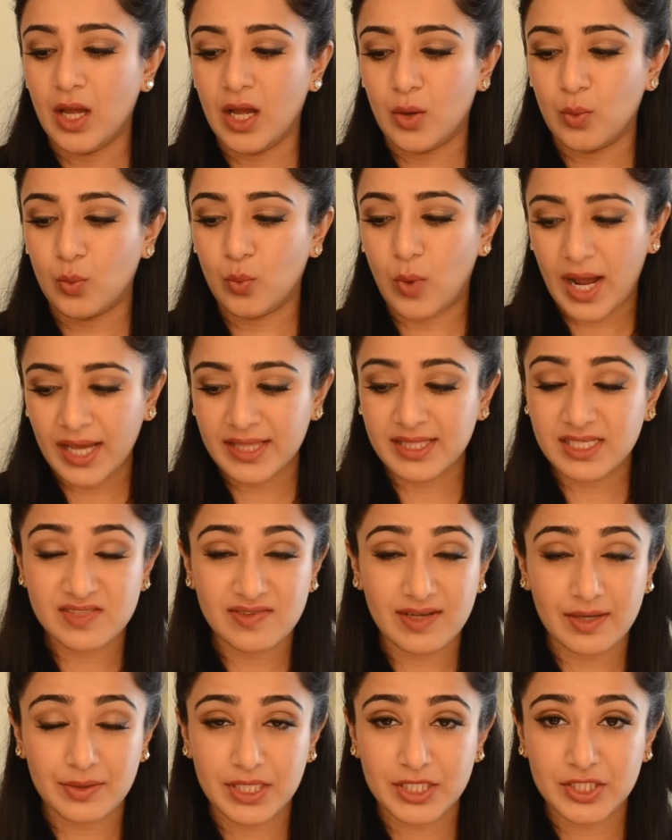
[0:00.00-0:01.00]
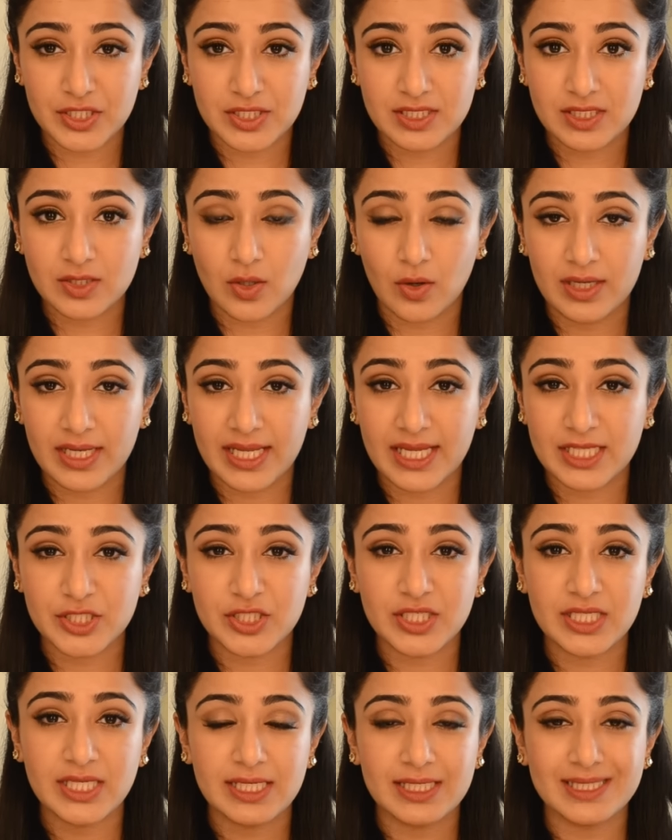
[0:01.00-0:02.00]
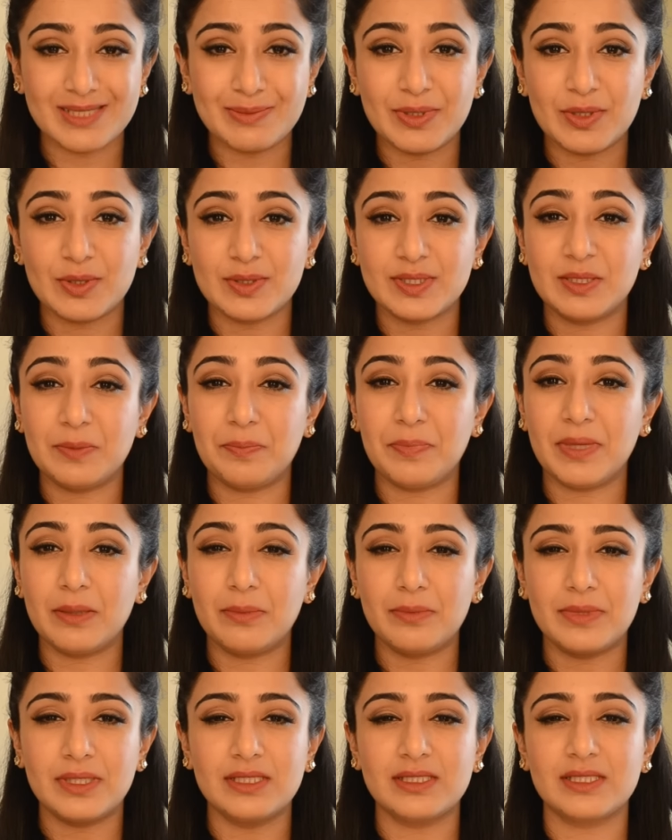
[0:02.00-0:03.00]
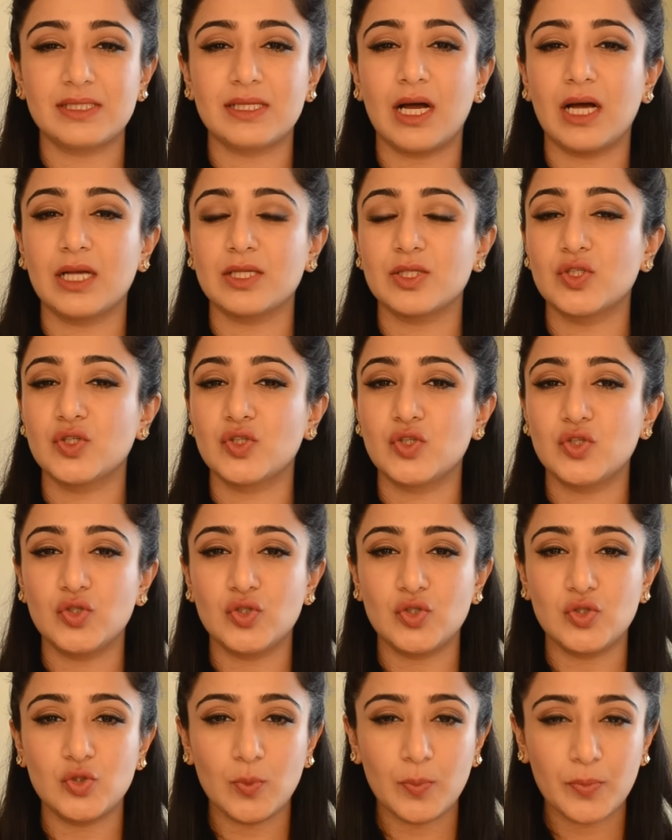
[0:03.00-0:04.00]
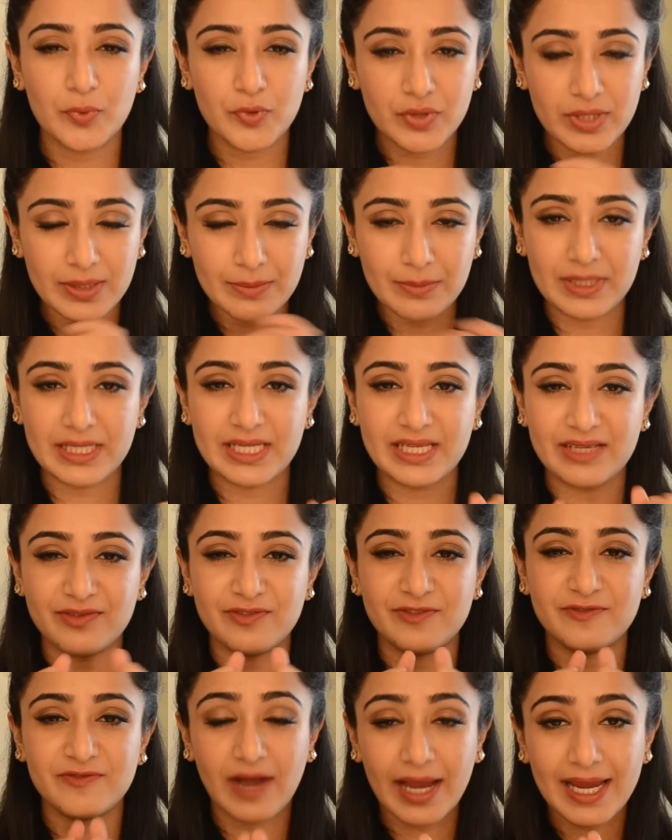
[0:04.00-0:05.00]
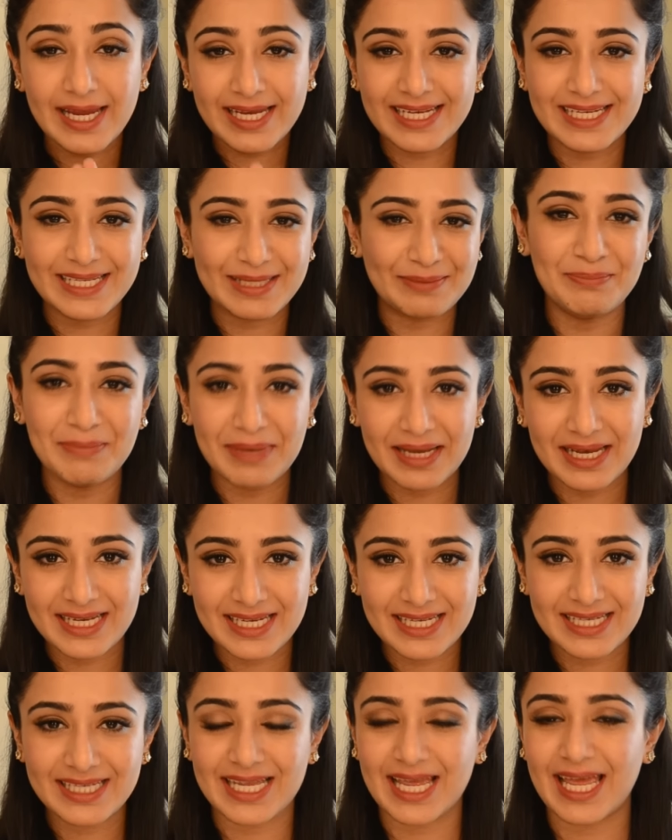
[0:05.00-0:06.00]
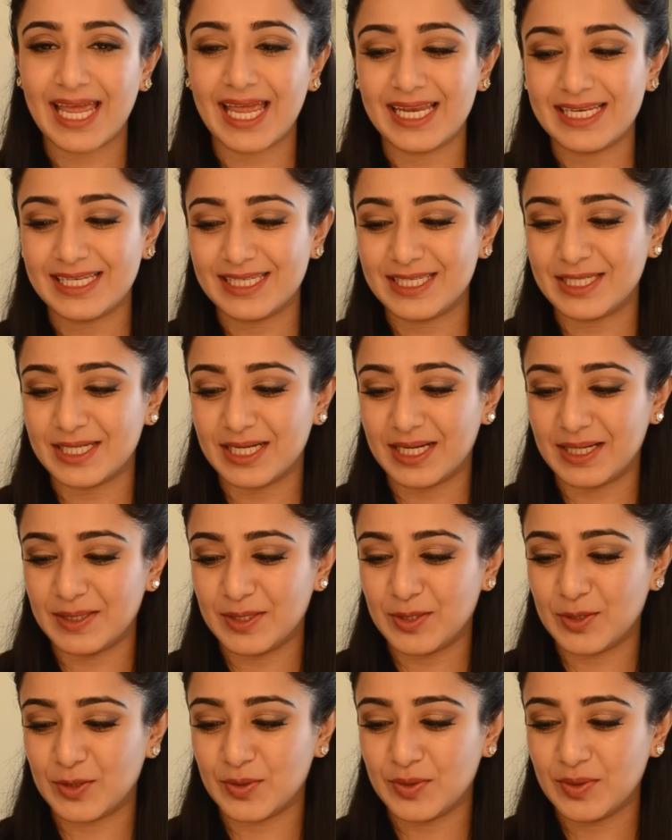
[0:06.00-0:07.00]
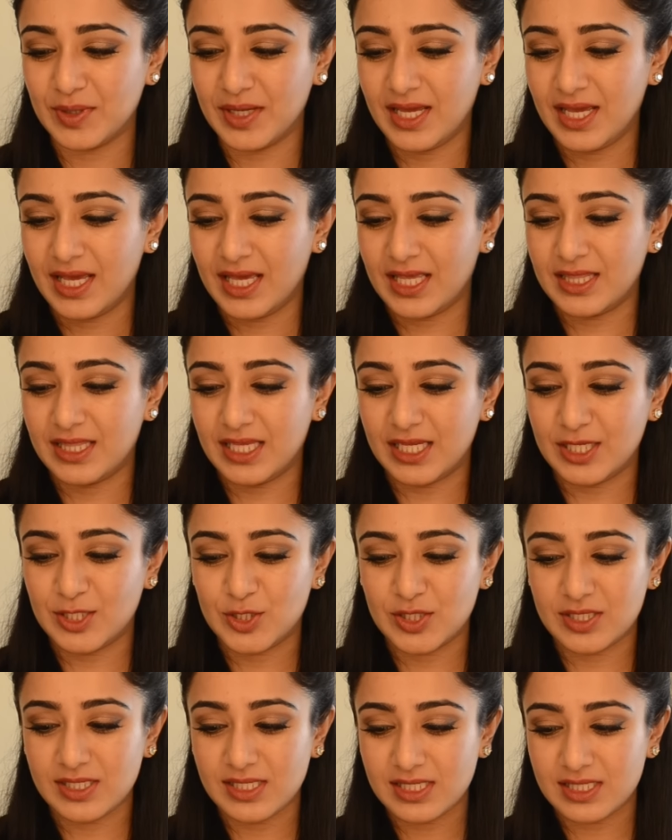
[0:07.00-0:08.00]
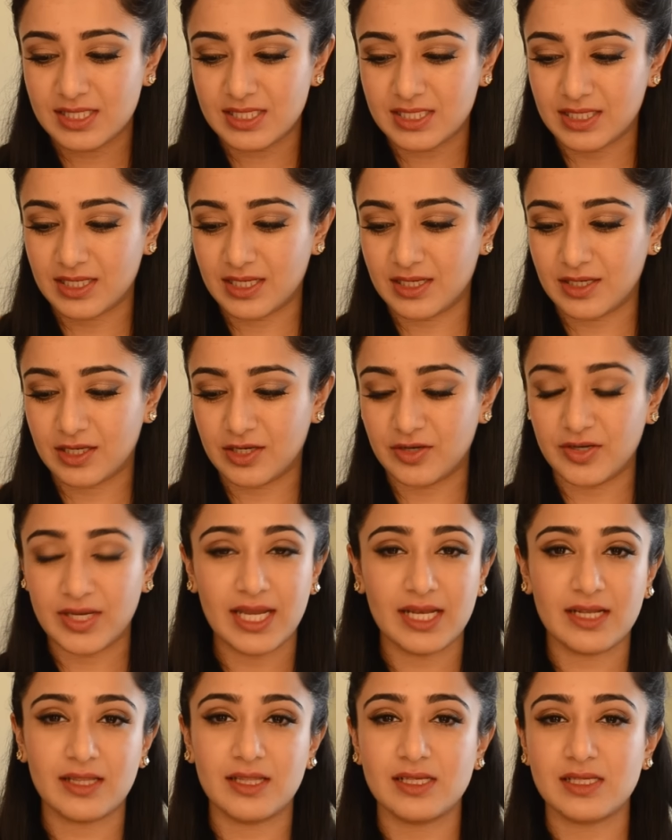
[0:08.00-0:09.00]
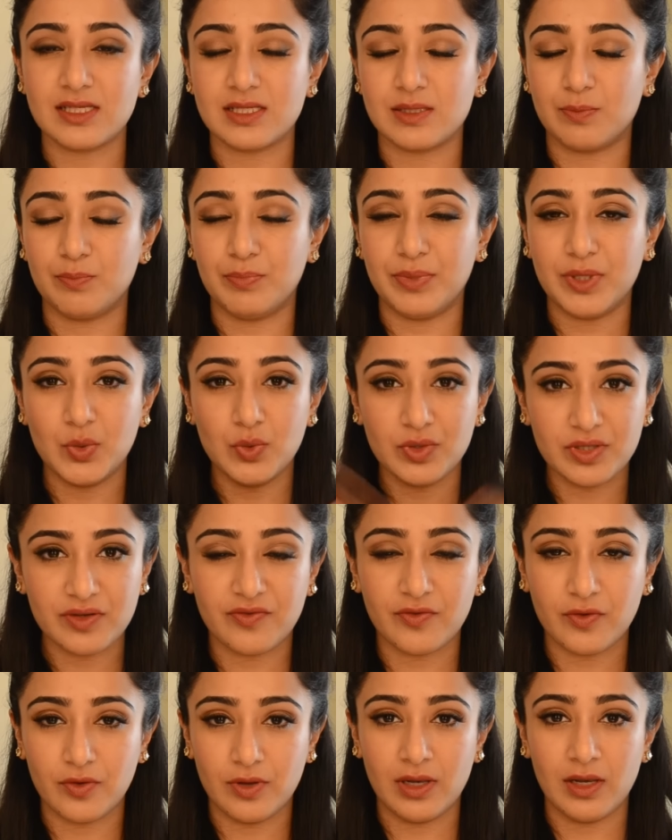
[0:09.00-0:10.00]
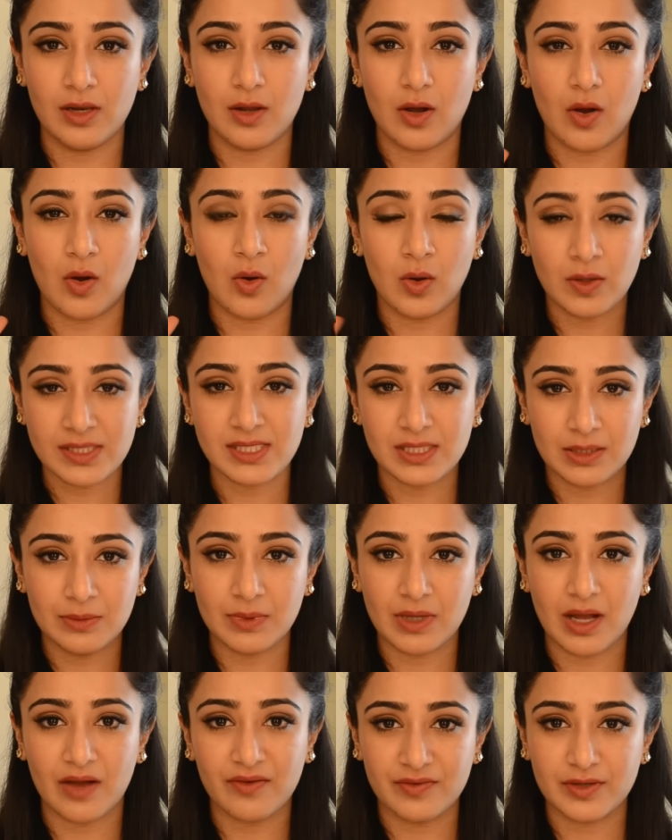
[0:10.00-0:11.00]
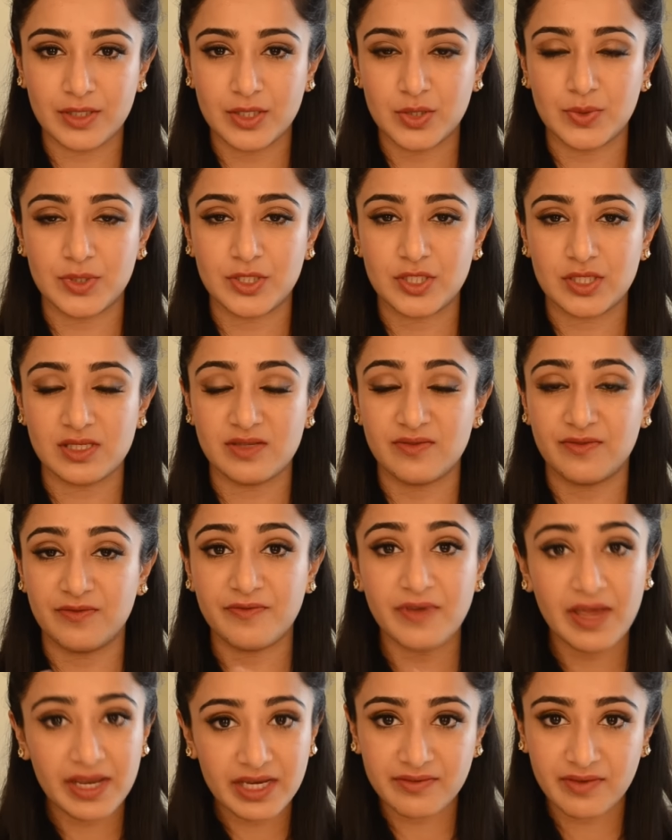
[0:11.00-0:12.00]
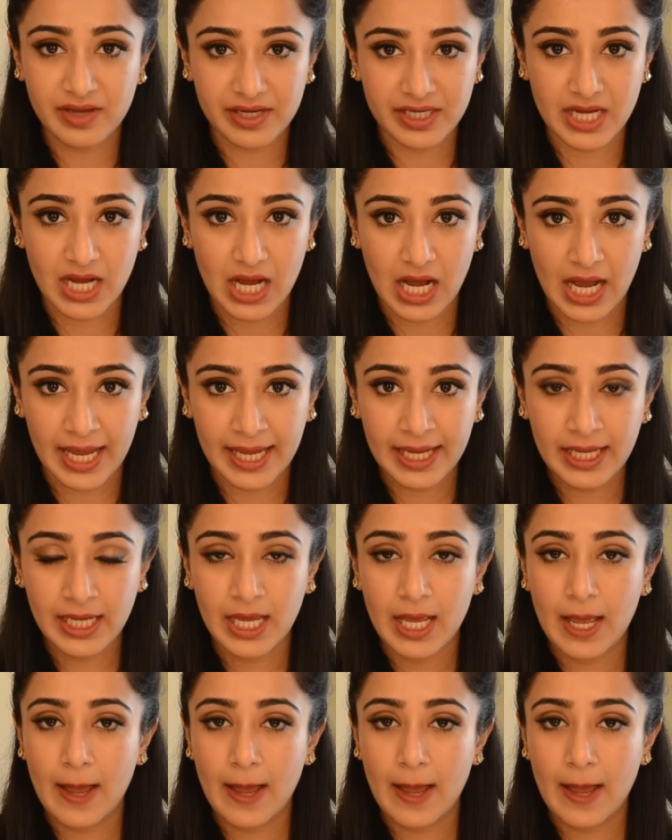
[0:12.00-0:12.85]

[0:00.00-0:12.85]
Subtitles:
Why this foundation is called HD is because the pigments are supremely finely milled, and they just create this beautiful, awesome coverage which is very, very high,